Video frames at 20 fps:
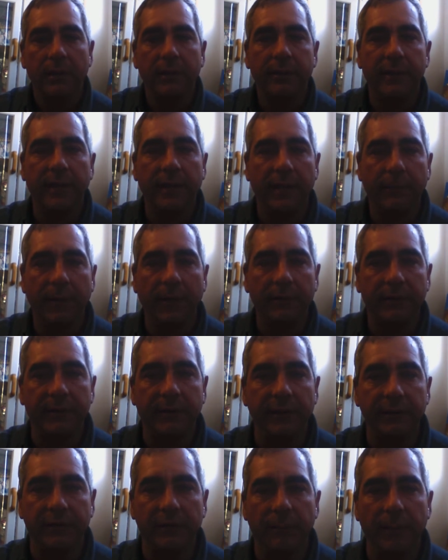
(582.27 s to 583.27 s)
Think about
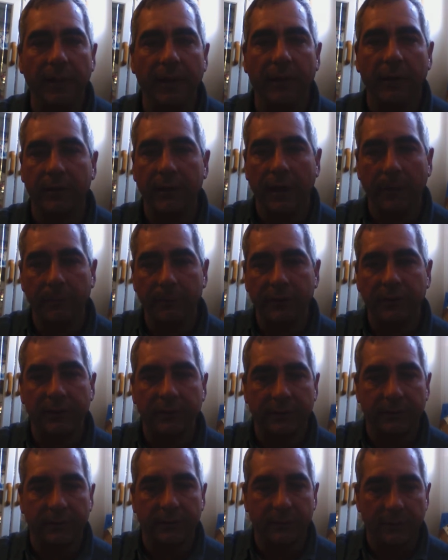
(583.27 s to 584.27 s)
this, America.
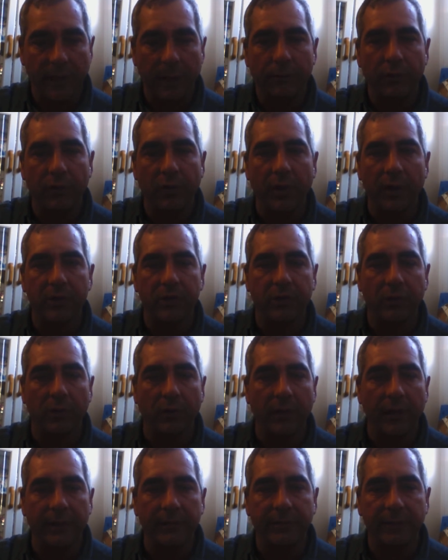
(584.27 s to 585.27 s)
I'm running
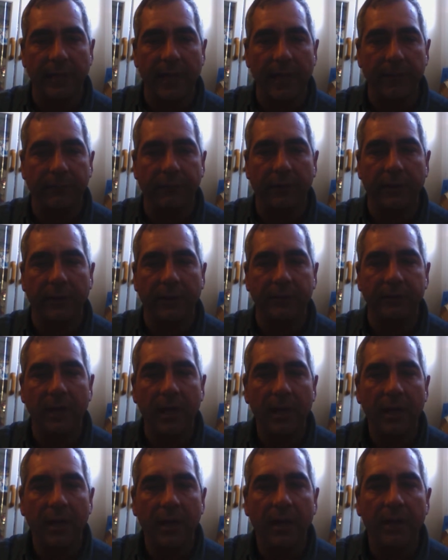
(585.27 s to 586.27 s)
short on time for this.
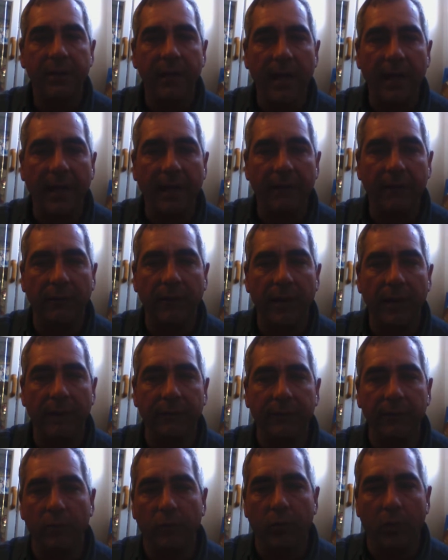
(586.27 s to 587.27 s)

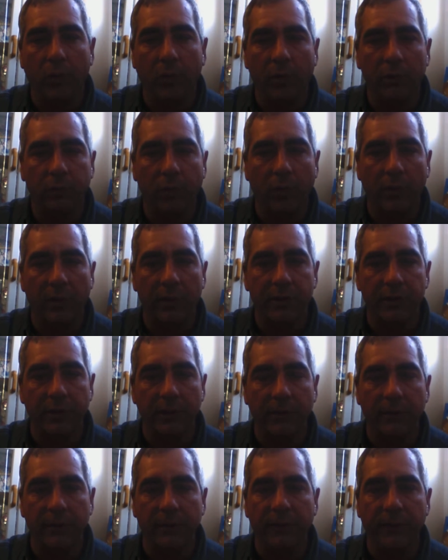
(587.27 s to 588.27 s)
9/11, World War
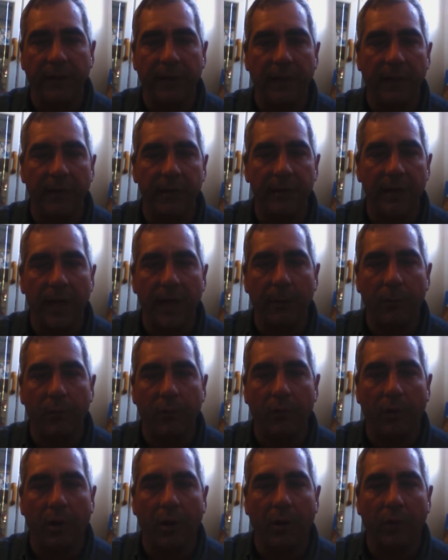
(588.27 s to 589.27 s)
II, and Vietnam
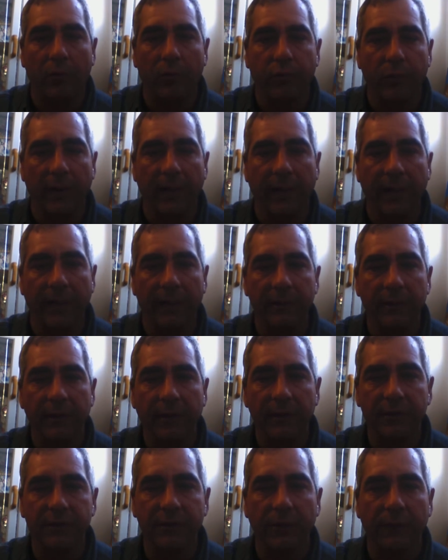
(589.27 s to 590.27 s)
were all
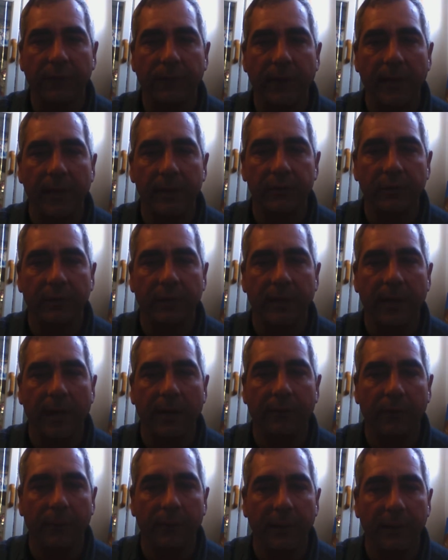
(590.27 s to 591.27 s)
rigged. That's your federal
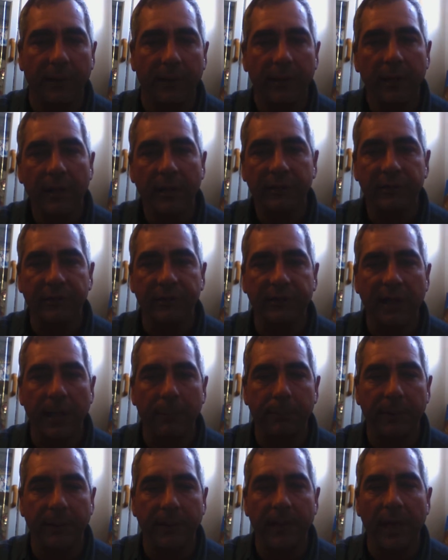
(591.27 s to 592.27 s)
government
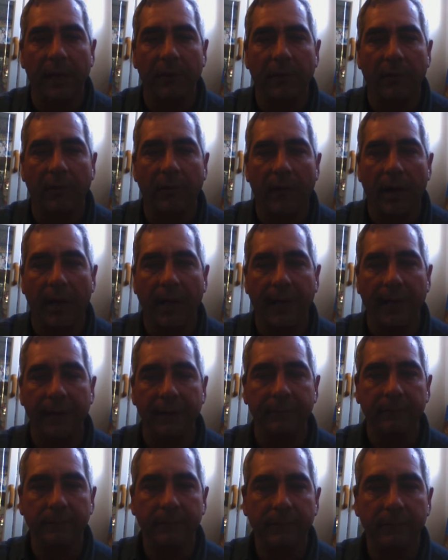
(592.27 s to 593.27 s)
stepping out of
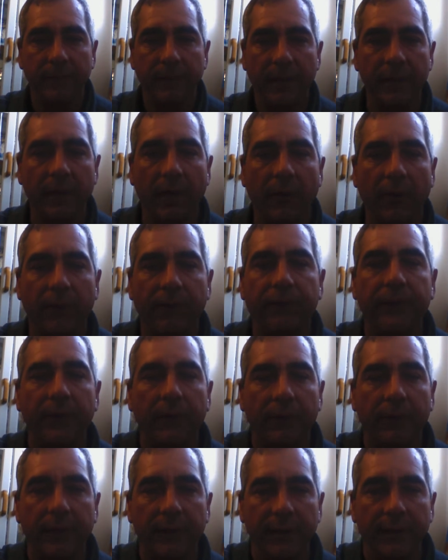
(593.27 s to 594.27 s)
line. And I'll
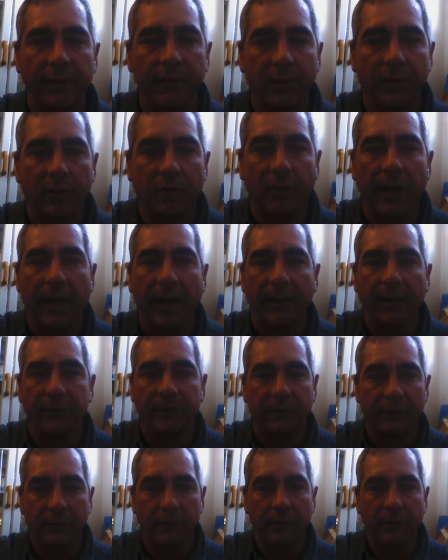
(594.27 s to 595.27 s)
fill it in the
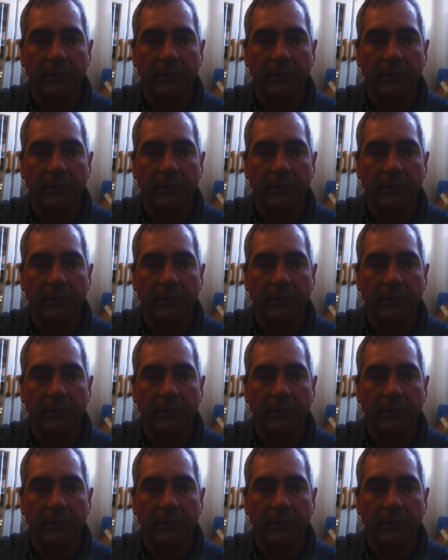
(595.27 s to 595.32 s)
cracks.